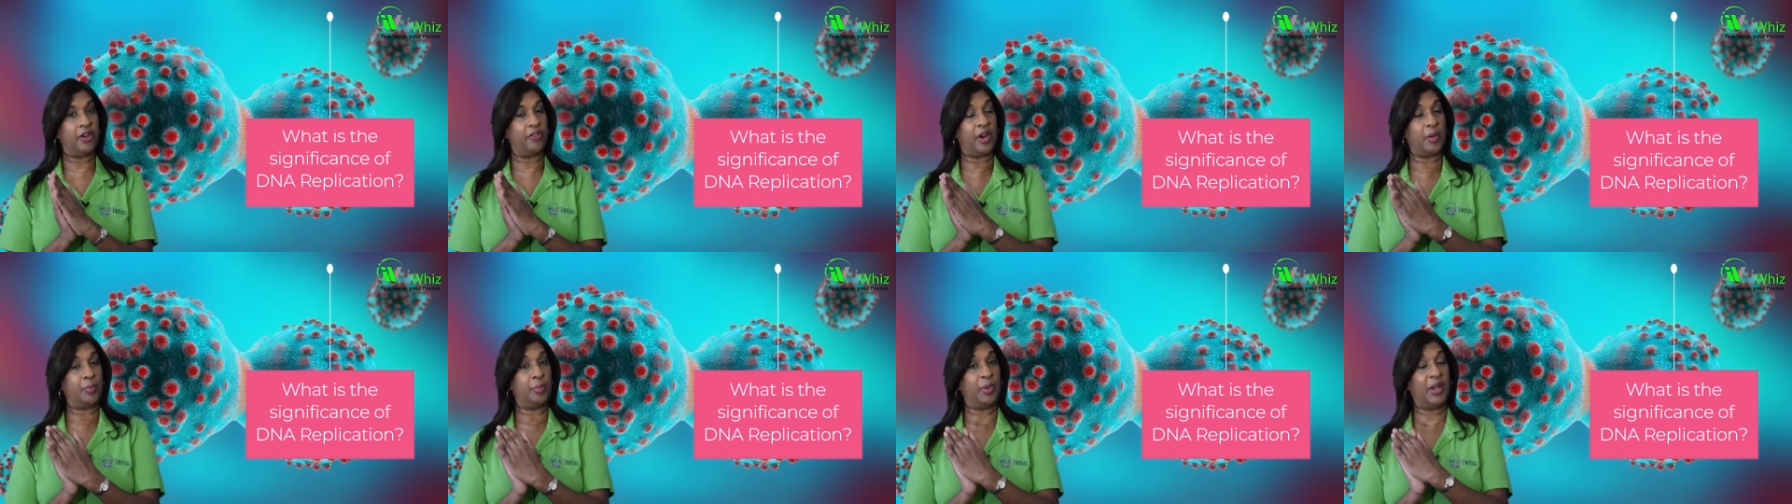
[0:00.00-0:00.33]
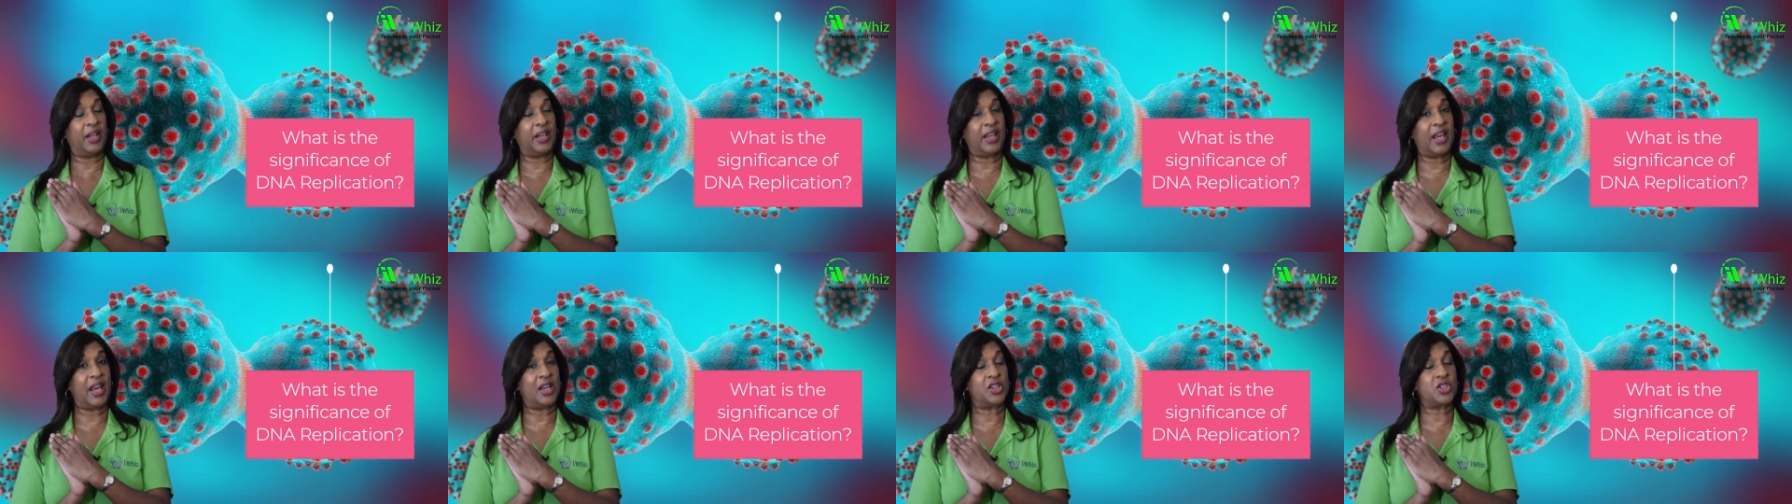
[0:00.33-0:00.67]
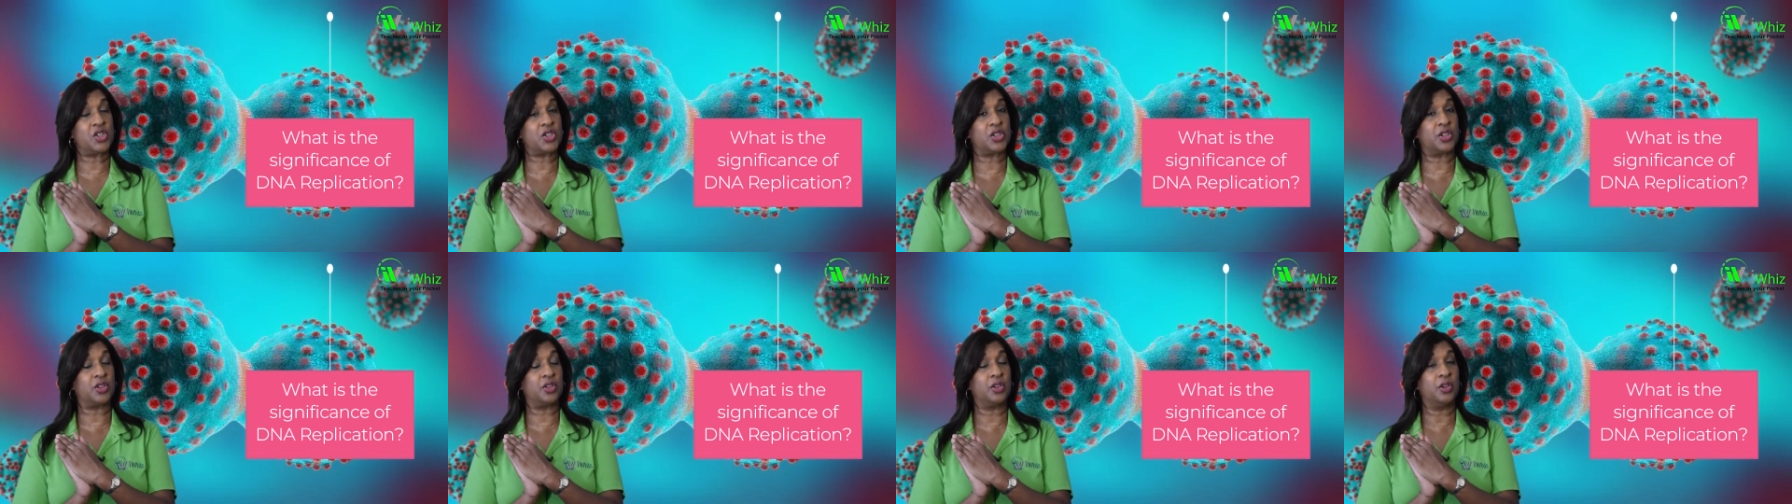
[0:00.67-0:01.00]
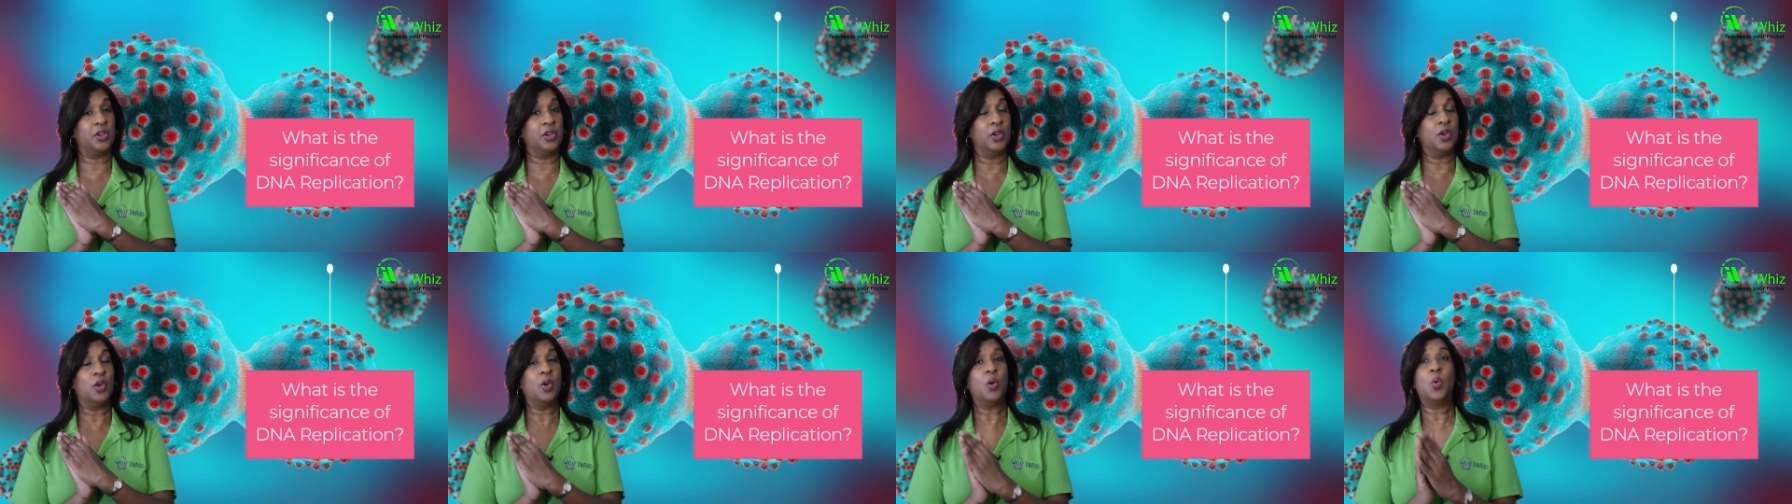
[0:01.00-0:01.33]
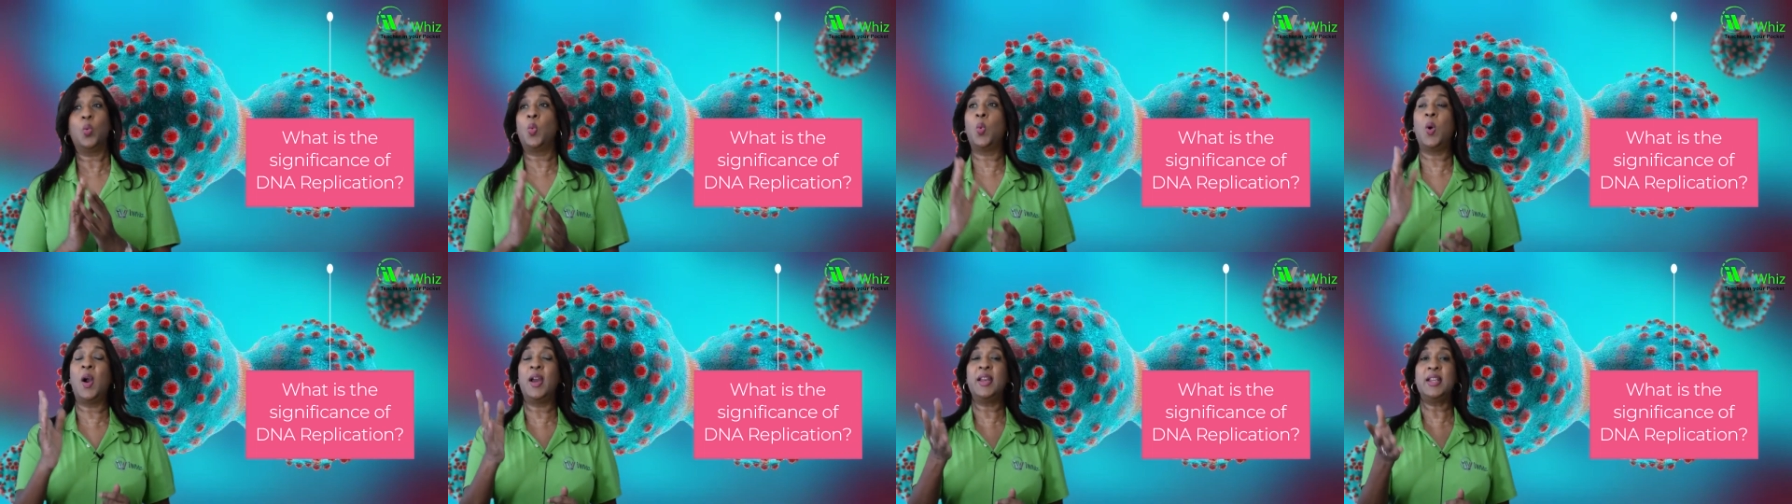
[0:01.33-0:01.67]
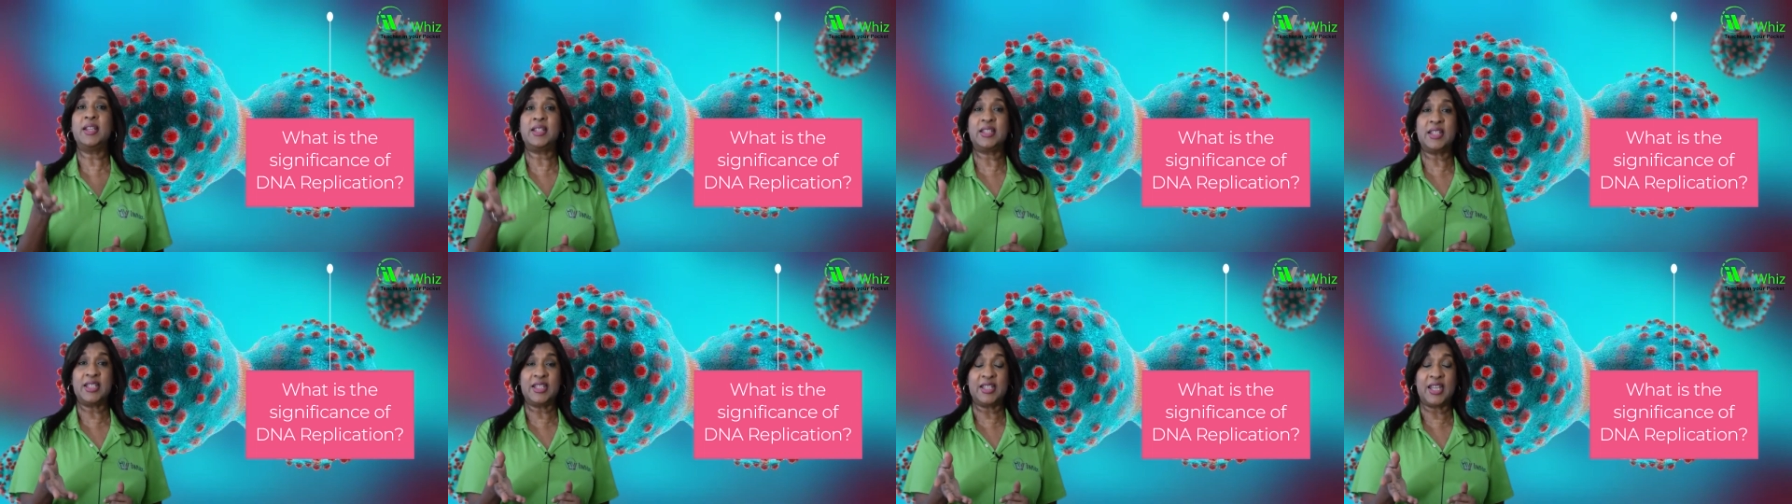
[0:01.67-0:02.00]
replication? Why
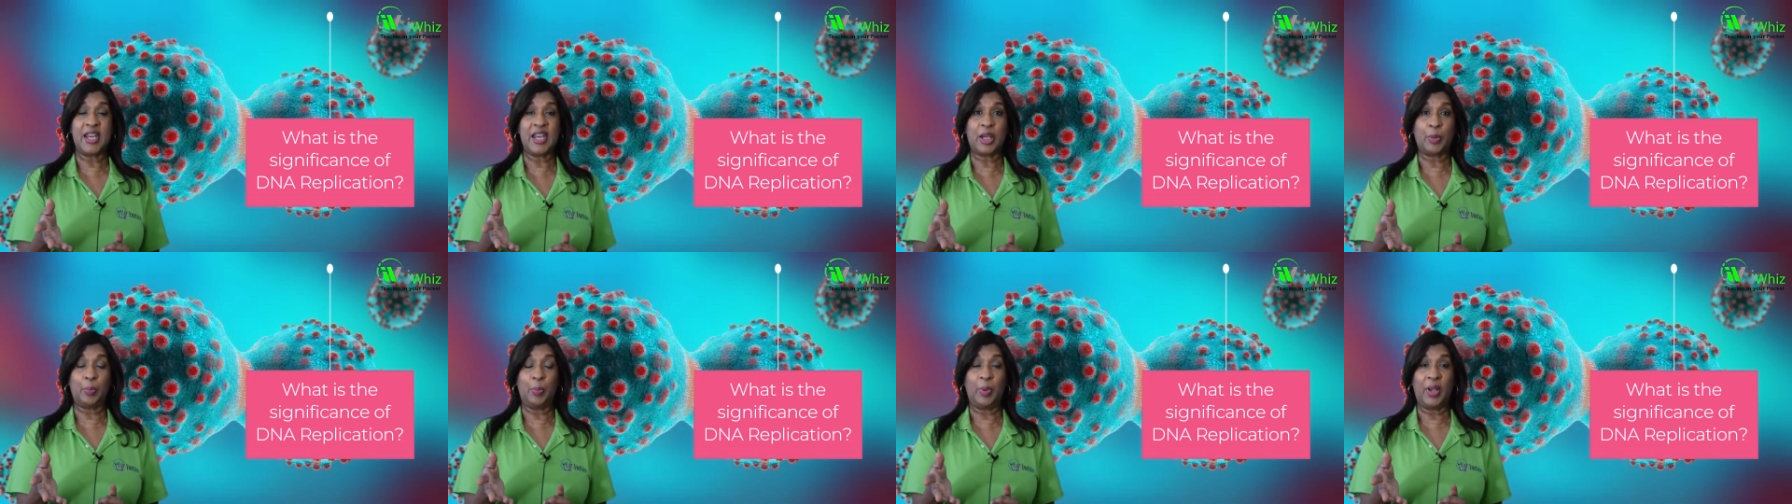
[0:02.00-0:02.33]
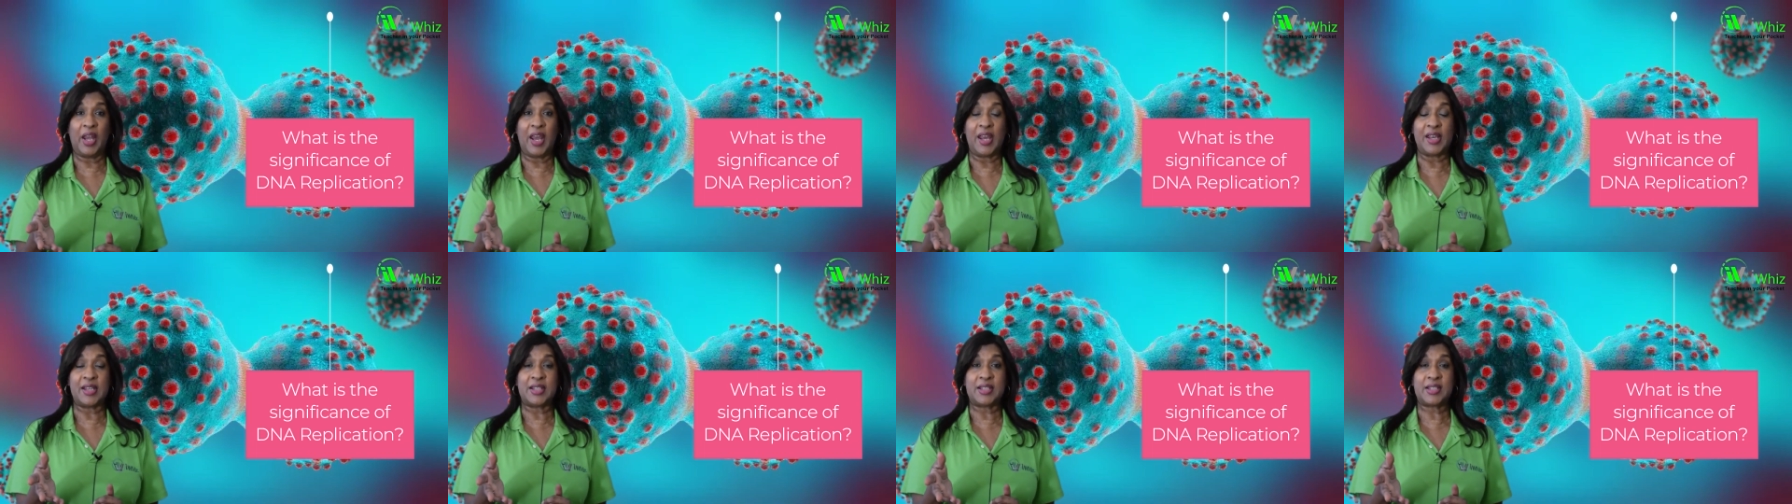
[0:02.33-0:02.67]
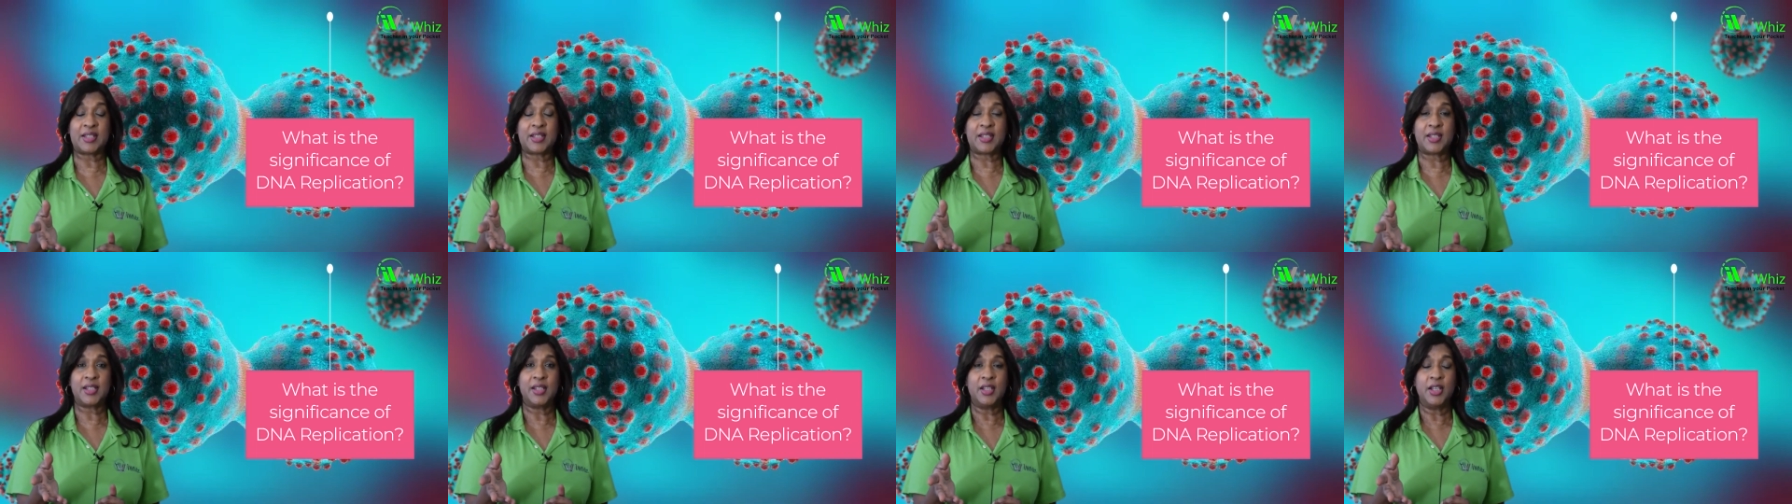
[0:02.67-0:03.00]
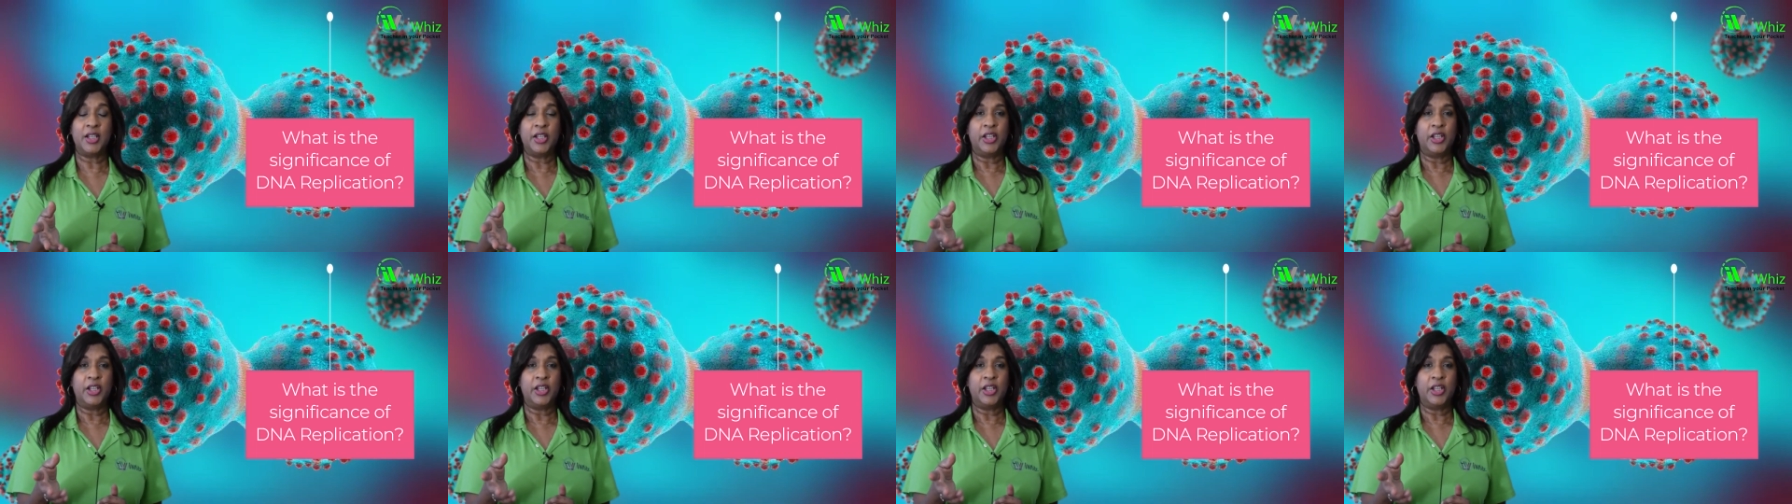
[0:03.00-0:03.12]
does it take place?